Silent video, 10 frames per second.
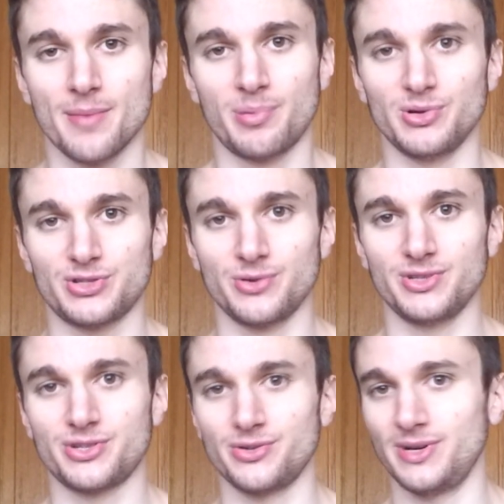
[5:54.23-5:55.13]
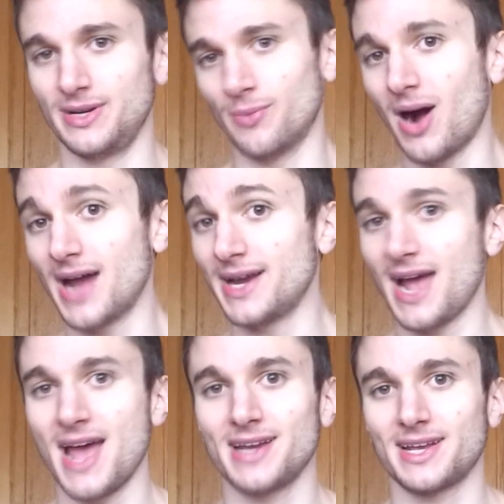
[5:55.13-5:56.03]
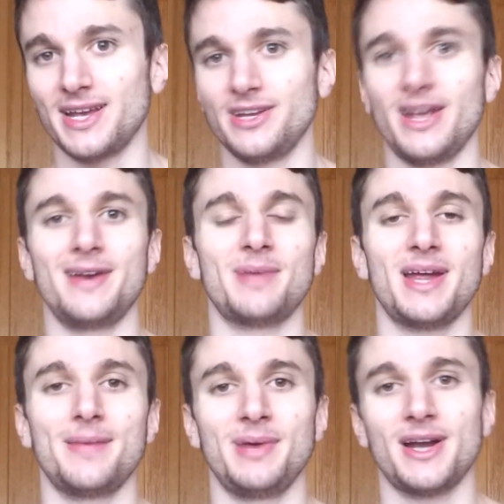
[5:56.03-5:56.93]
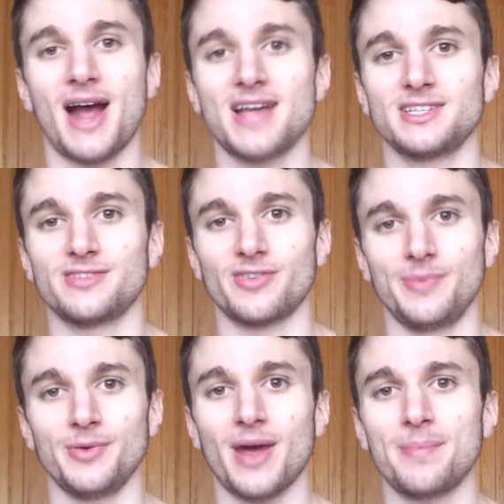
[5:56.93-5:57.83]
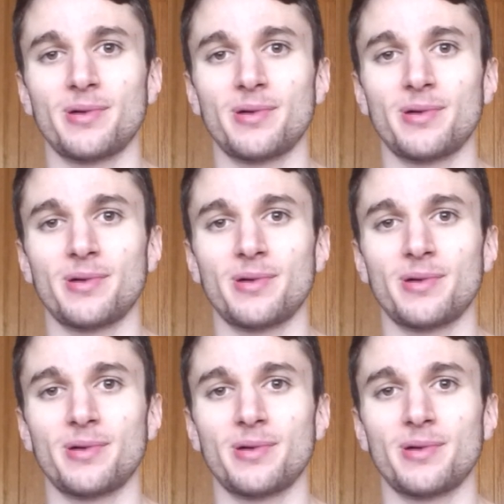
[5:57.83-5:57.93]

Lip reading: put two and two in one and get your amino acids from your whey